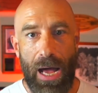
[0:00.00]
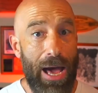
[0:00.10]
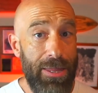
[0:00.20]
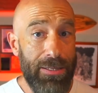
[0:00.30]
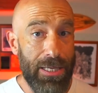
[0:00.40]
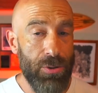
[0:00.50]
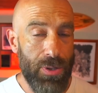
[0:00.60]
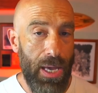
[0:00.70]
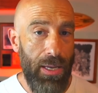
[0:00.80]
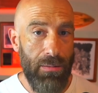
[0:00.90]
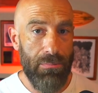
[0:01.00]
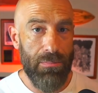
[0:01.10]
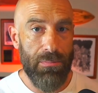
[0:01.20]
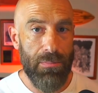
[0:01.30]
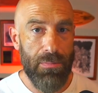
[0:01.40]
I think that's okay,
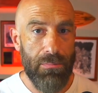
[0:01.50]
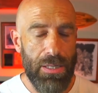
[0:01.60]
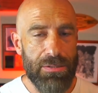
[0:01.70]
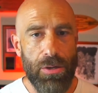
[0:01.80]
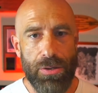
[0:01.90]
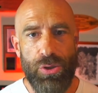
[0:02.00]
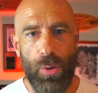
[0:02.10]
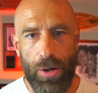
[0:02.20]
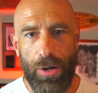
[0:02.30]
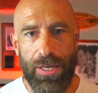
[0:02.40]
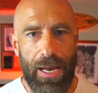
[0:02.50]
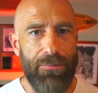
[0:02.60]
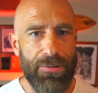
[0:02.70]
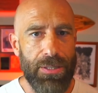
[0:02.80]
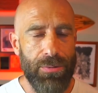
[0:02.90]
as long as you earned it
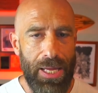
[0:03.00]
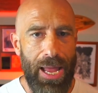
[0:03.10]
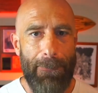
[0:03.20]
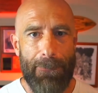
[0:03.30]
every single day.